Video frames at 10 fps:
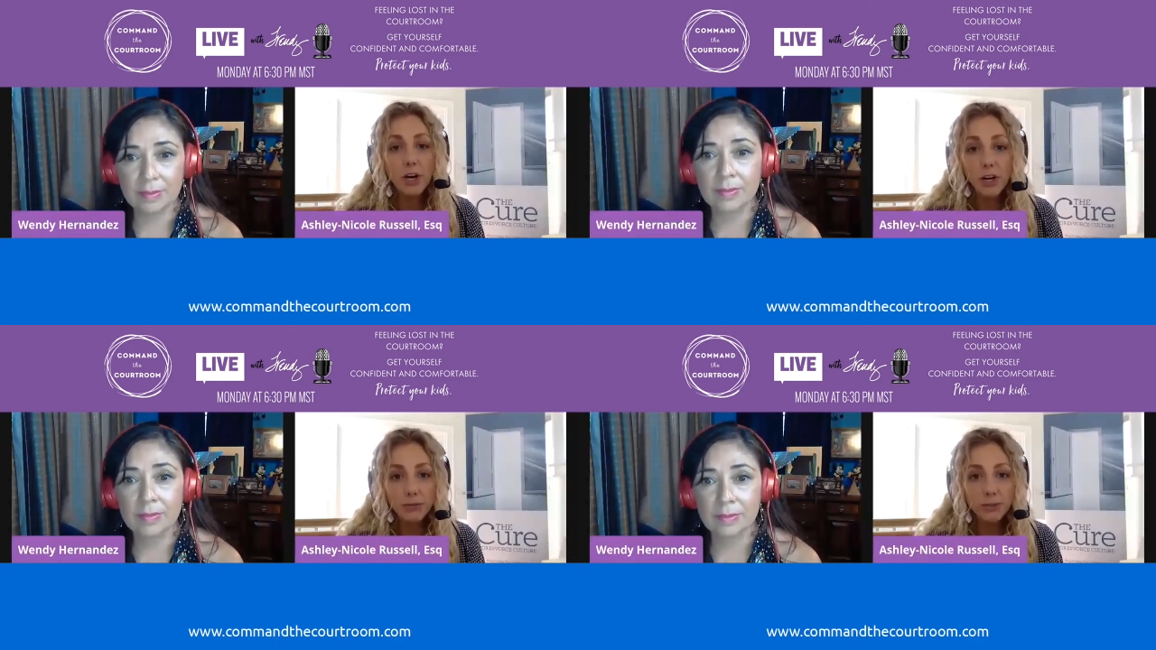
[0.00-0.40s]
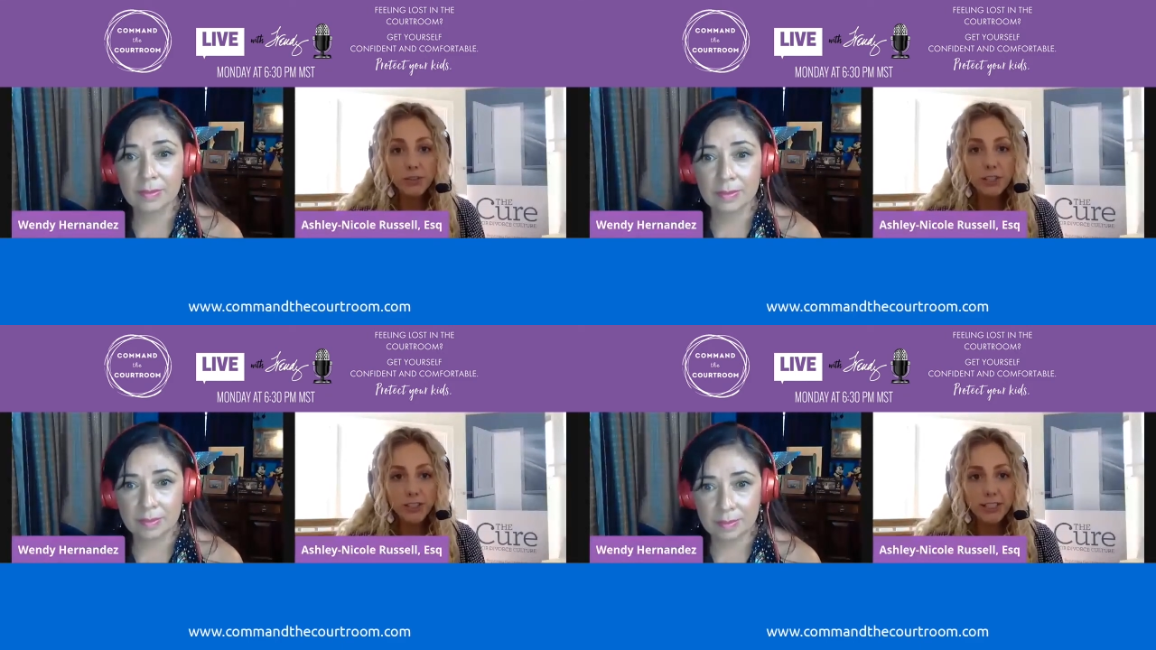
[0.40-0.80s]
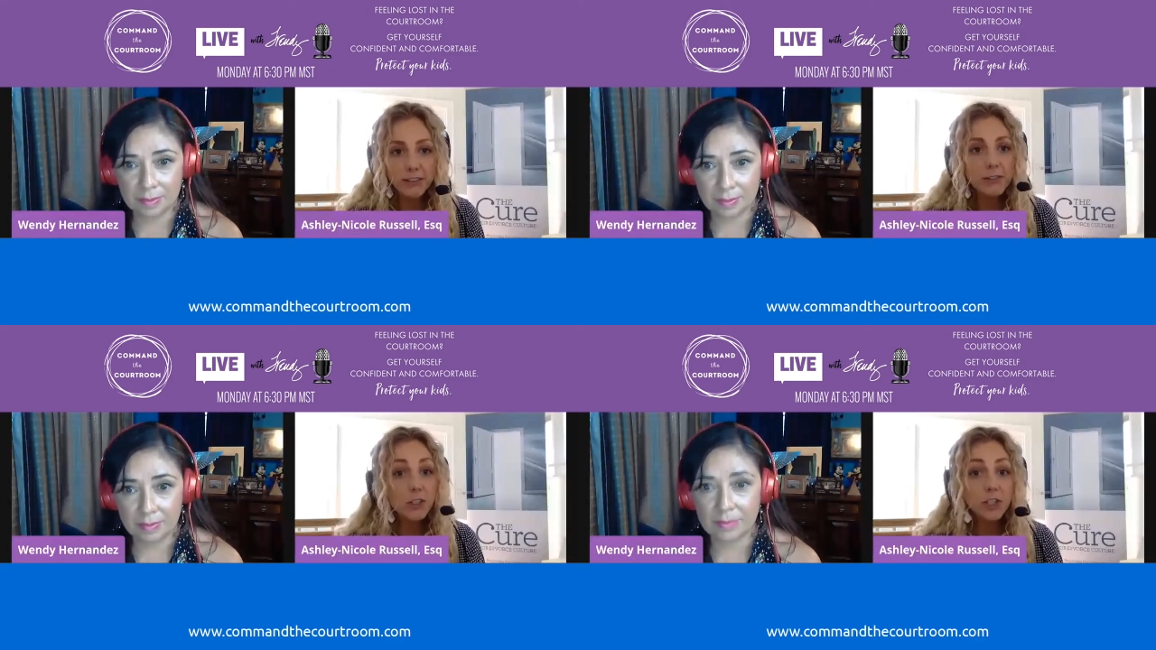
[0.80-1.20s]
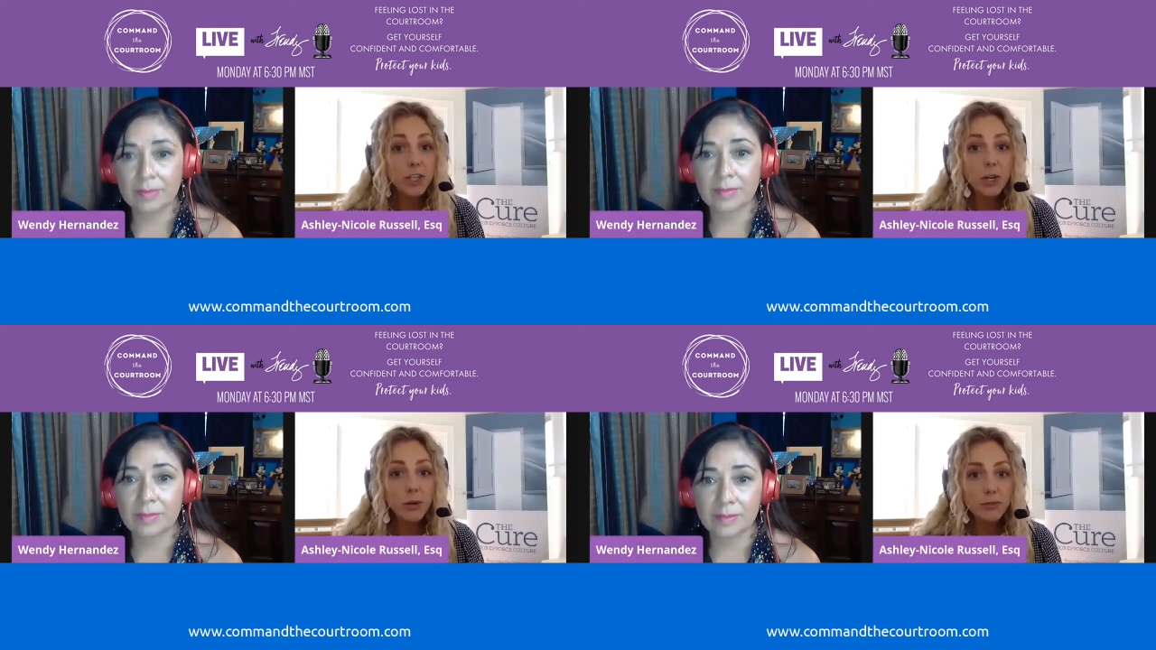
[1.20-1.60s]
Speaker 1: off of a cliff, you're going
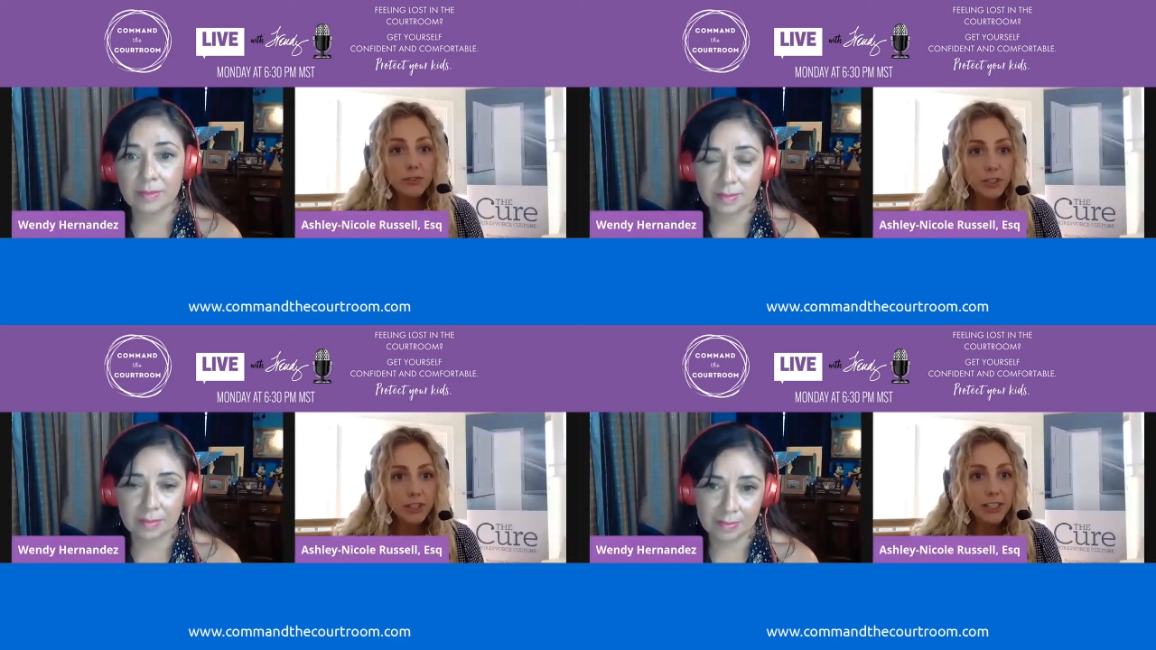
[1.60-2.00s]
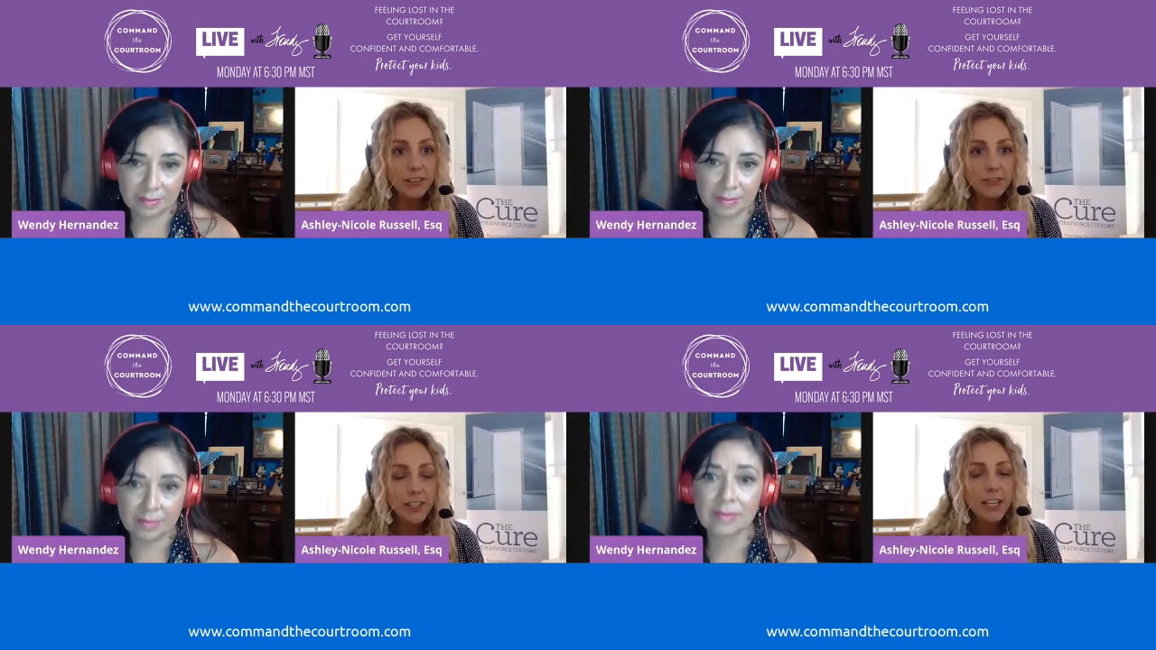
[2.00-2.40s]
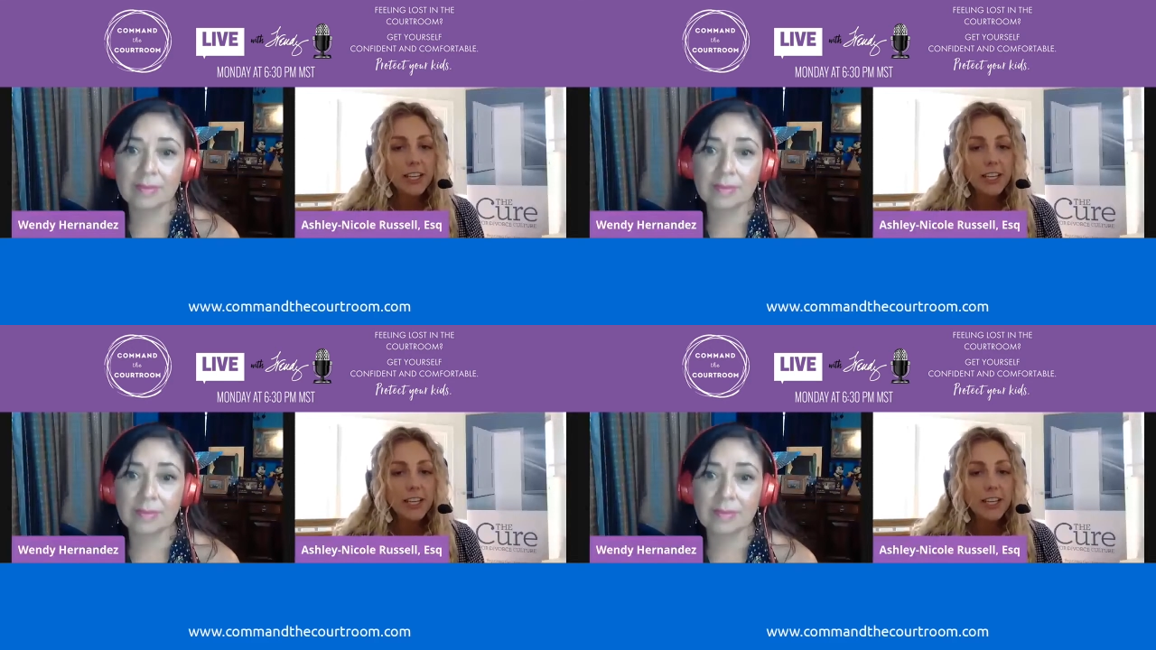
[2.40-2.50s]
to go off of a cliff.